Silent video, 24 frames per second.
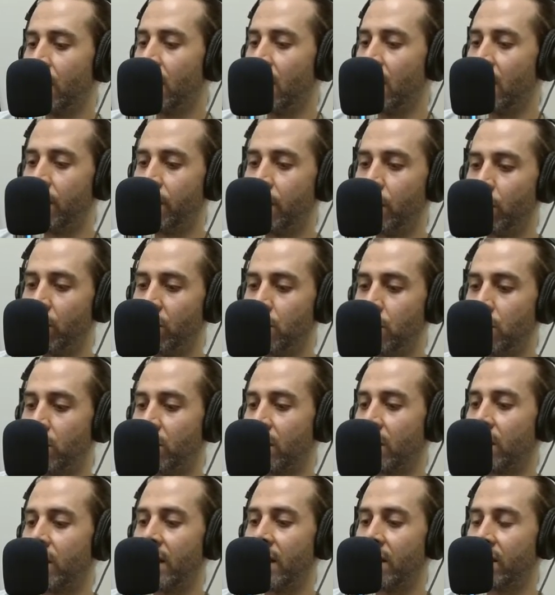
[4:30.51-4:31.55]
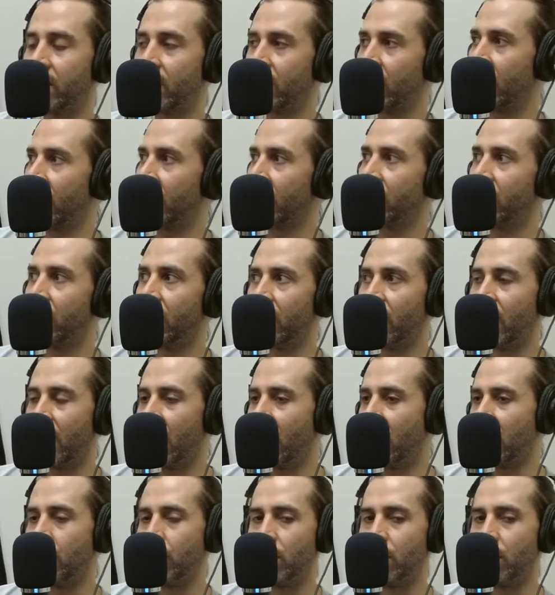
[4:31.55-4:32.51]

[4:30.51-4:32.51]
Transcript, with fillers: if it was music they selected, any